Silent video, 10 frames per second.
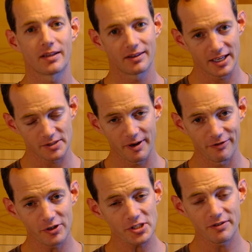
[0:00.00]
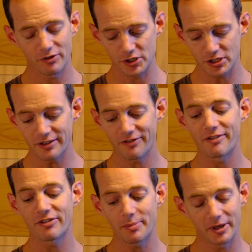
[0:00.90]
That's my first inversion. If I
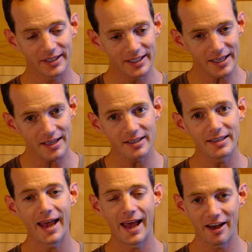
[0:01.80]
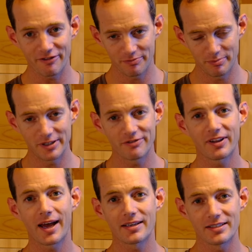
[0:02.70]
flip it again, F, B
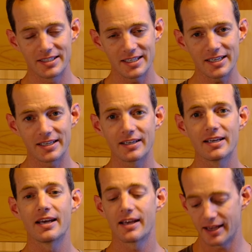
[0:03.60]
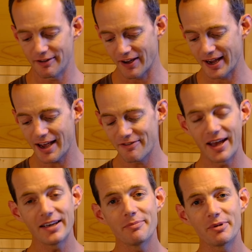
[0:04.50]
flat, D. If I have
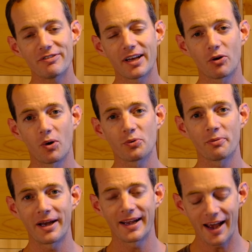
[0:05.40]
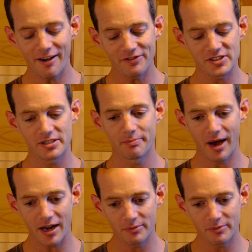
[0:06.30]
any B flat chord where my F is the bottom